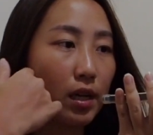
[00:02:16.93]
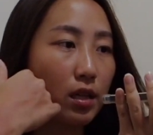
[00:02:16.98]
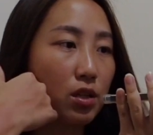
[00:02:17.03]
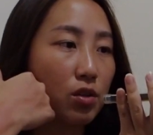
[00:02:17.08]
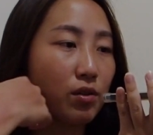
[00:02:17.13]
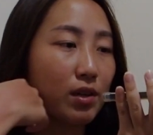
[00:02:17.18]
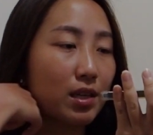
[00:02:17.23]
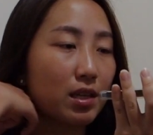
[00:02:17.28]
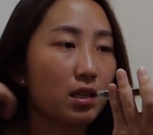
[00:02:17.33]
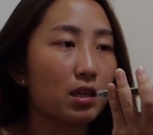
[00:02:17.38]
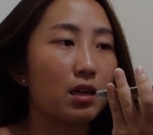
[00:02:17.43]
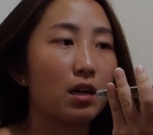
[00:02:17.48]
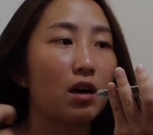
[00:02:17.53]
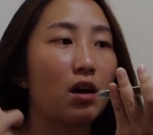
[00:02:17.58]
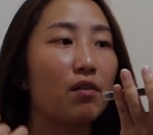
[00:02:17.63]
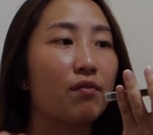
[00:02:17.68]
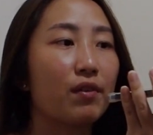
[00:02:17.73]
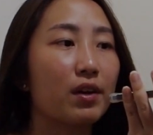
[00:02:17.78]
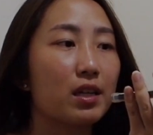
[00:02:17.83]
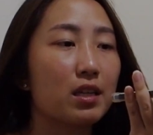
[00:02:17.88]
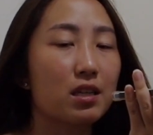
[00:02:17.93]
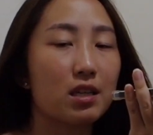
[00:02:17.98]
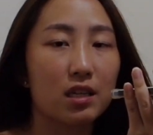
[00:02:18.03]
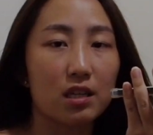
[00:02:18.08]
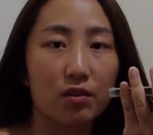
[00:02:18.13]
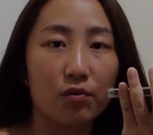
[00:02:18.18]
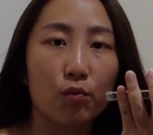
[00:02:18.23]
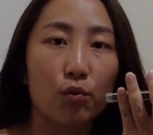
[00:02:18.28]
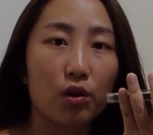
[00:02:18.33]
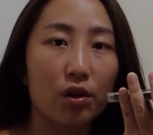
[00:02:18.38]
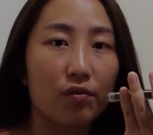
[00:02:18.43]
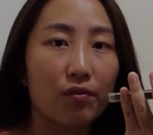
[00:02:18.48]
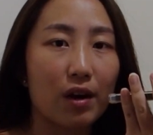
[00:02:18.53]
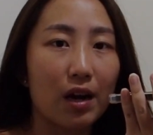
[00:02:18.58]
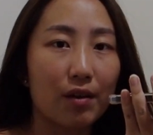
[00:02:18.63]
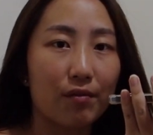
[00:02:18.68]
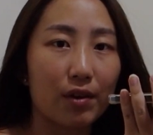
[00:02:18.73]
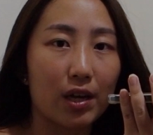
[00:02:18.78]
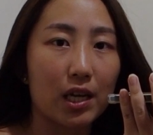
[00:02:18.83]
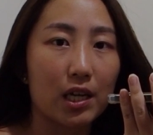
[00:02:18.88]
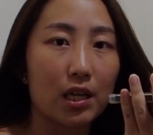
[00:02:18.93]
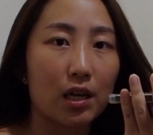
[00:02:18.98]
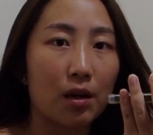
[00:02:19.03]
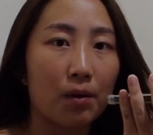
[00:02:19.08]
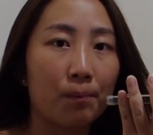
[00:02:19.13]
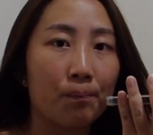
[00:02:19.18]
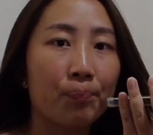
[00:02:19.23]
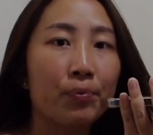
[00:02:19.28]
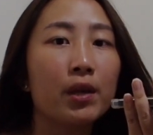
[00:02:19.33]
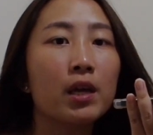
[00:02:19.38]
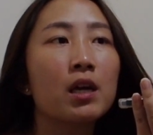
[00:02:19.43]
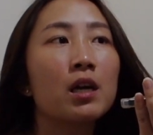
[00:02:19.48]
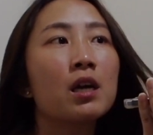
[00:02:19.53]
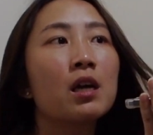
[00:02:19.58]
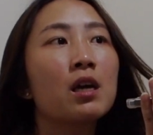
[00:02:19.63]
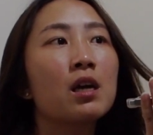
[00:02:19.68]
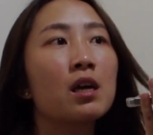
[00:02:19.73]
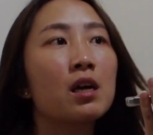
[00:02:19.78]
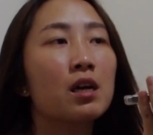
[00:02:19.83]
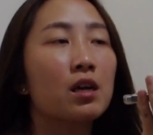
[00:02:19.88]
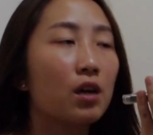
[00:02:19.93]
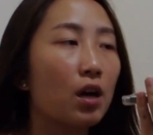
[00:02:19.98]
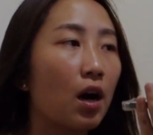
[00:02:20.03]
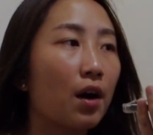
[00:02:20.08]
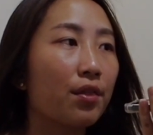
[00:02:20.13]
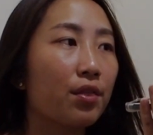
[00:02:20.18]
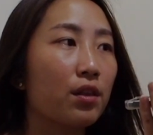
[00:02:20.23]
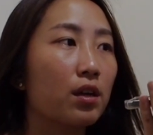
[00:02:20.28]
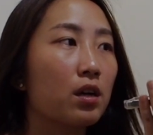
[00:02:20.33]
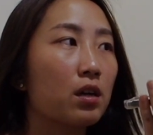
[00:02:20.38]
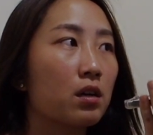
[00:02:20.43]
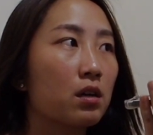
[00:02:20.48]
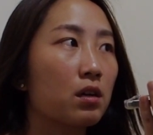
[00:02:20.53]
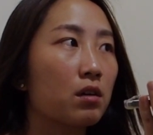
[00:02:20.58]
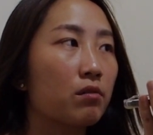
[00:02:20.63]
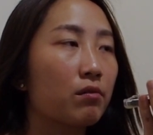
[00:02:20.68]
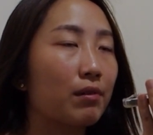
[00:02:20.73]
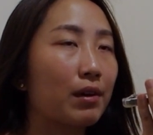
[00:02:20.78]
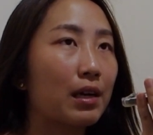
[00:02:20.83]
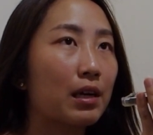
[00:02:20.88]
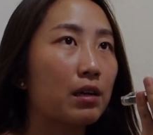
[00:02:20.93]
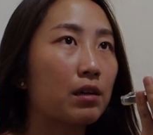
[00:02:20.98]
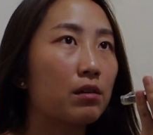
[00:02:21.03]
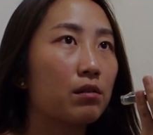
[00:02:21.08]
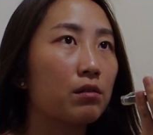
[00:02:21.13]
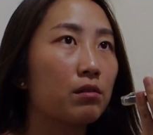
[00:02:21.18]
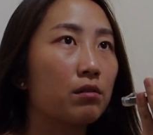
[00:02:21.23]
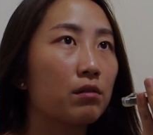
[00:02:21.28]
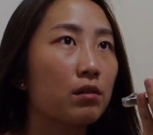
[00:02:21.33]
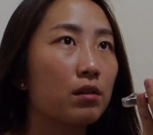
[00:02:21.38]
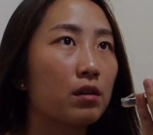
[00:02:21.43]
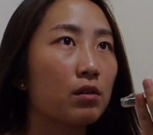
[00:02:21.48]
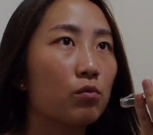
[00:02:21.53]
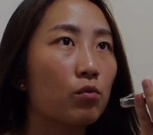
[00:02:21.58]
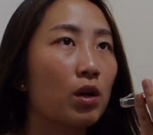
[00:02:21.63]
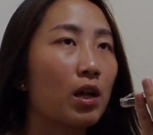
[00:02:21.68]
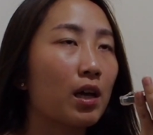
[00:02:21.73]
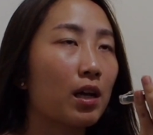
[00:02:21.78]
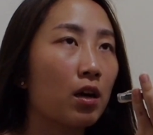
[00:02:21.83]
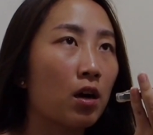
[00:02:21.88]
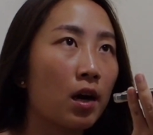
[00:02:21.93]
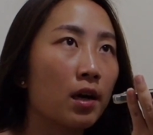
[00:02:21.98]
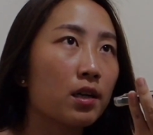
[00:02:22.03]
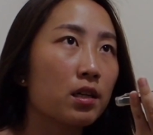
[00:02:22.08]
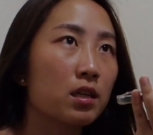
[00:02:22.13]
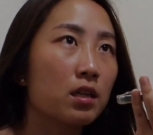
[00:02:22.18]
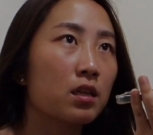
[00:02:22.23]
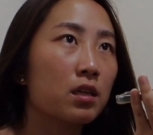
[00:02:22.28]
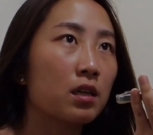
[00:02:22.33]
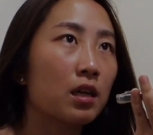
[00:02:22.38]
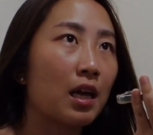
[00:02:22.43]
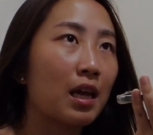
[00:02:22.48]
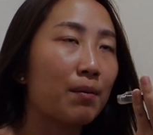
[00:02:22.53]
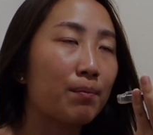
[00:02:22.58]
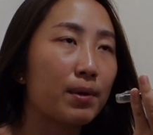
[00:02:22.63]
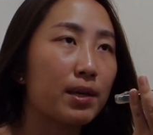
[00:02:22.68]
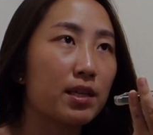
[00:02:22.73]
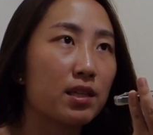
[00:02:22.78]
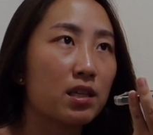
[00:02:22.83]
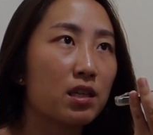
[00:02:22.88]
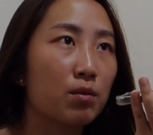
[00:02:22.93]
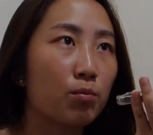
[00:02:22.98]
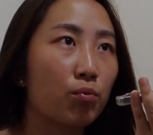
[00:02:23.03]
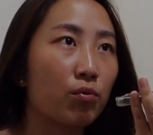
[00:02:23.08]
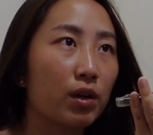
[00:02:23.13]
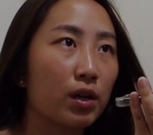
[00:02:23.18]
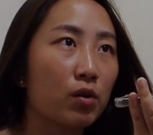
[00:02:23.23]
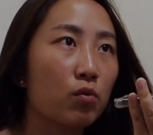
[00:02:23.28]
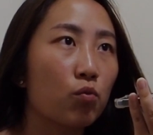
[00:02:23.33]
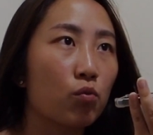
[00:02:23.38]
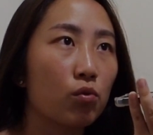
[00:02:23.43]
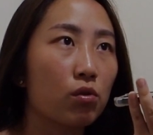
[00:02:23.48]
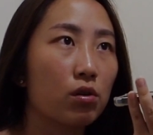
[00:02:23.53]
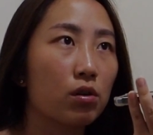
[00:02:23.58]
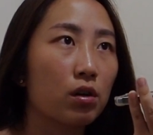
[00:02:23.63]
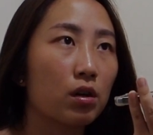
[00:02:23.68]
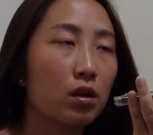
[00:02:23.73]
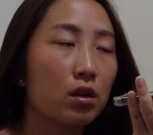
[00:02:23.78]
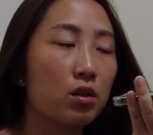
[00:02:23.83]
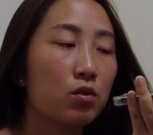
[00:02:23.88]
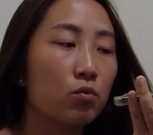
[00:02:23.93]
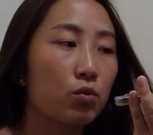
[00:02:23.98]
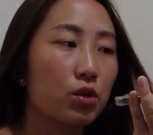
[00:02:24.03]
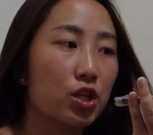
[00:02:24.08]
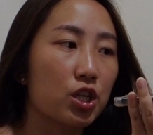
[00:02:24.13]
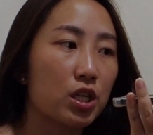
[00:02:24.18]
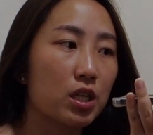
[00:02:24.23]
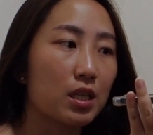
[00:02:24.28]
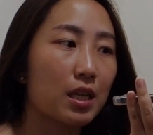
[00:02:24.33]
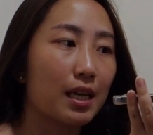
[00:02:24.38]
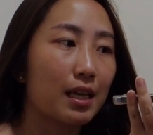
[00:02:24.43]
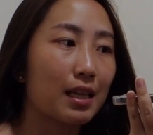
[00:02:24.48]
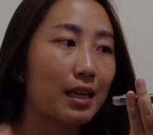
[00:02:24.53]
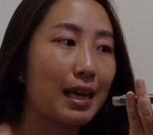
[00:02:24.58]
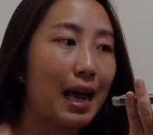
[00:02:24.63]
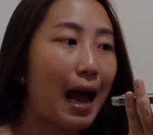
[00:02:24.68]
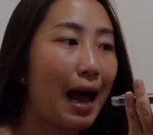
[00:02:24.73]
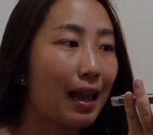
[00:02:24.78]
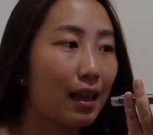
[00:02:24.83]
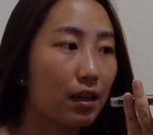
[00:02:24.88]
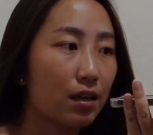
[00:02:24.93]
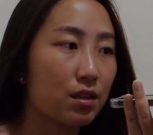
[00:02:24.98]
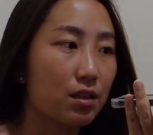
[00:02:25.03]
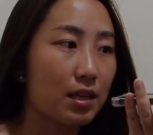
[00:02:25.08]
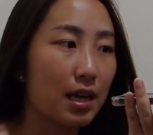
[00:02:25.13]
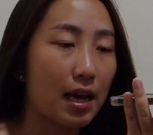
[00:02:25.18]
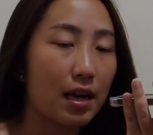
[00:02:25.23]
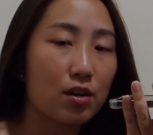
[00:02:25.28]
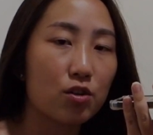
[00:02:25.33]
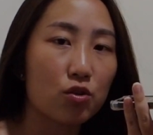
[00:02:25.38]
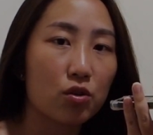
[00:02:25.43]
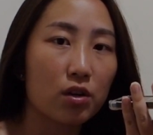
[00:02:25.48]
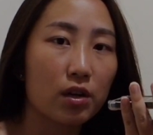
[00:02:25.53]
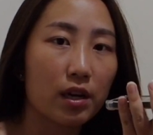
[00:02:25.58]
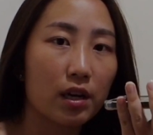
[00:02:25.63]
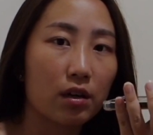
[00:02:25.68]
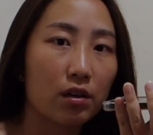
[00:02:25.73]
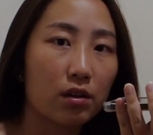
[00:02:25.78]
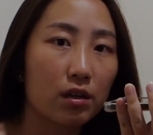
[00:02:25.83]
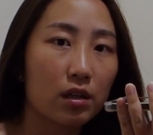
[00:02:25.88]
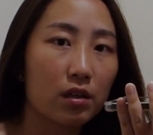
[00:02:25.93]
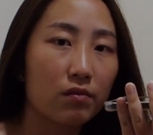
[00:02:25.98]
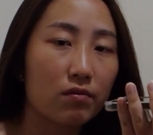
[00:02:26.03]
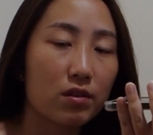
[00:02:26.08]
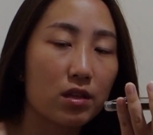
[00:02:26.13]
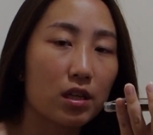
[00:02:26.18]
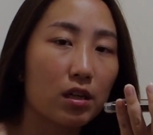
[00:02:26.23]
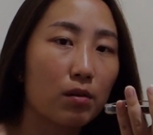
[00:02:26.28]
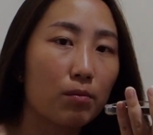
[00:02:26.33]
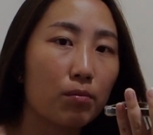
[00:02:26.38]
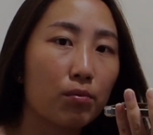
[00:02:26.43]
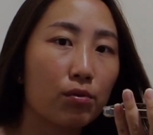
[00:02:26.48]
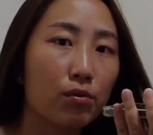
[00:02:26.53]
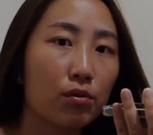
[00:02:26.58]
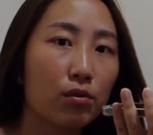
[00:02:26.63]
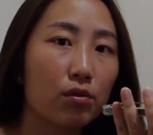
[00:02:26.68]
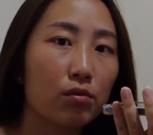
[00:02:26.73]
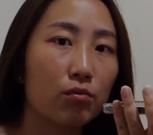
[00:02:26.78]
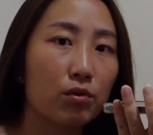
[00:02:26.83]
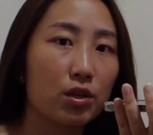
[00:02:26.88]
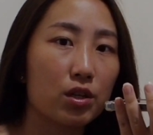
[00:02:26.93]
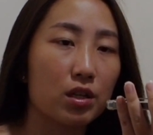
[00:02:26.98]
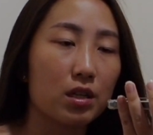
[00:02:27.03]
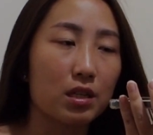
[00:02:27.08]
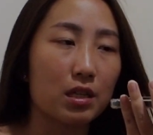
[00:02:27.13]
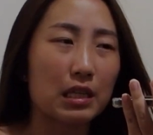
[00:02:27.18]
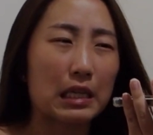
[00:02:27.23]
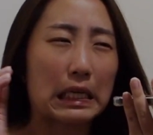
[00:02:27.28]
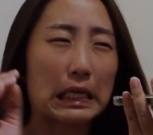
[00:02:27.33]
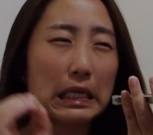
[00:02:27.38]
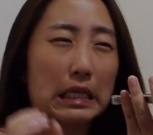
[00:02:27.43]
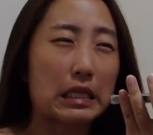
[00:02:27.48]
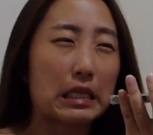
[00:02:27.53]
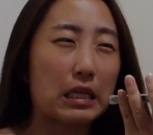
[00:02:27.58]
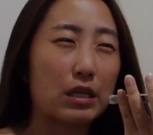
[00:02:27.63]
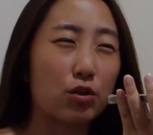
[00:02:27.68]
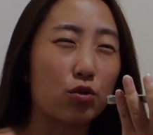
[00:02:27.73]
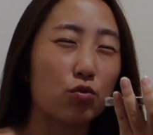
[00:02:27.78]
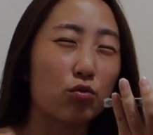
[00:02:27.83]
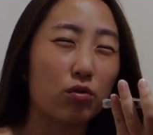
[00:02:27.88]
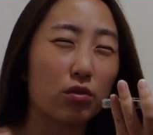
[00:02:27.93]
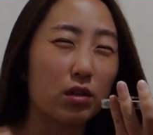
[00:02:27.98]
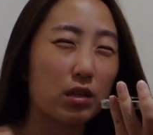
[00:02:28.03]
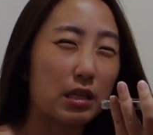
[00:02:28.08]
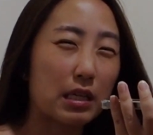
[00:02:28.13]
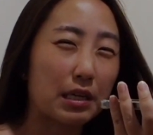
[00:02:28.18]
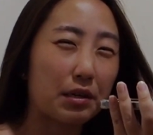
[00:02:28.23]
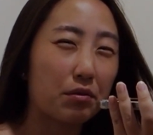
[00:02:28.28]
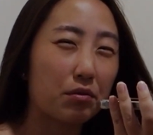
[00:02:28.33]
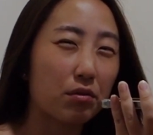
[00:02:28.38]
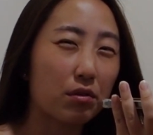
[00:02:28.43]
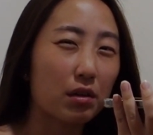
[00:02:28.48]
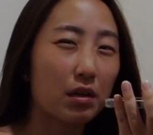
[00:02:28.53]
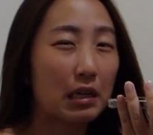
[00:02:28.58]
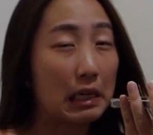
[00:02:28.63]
So I set off at 6:45 a.m., got there I got to ABC Brickworks, which is like the Alexandra area of Singapore, which is like central south,